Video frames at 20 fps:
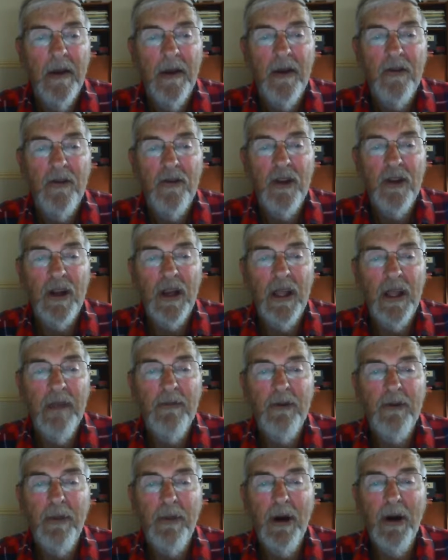She
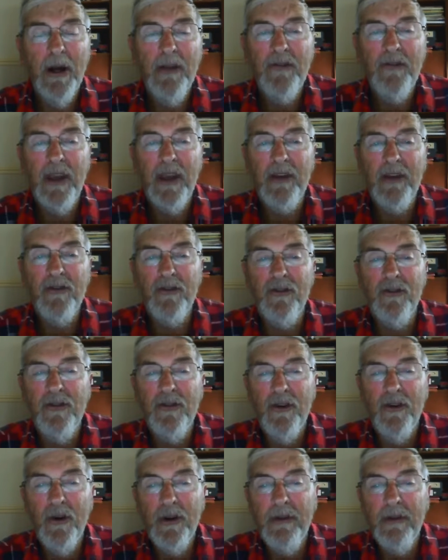claims that by its
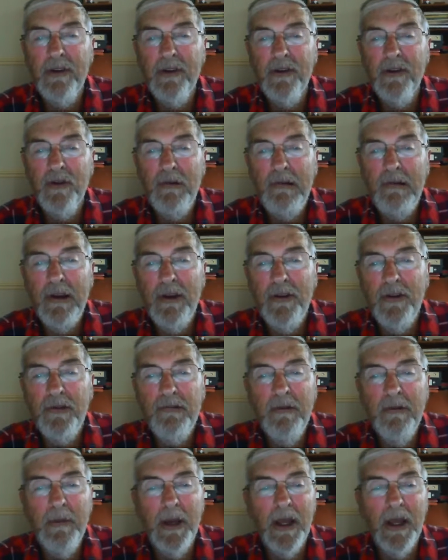actions, Yachting Victoria
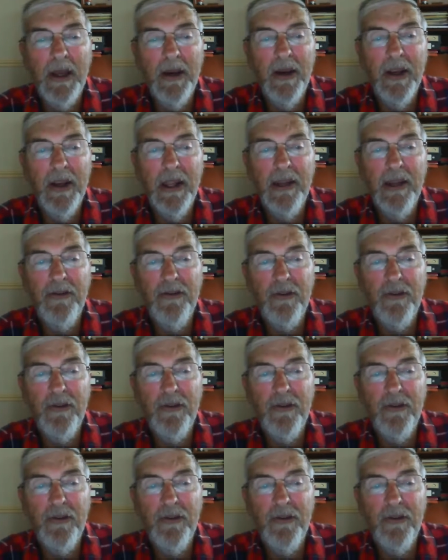discriminated against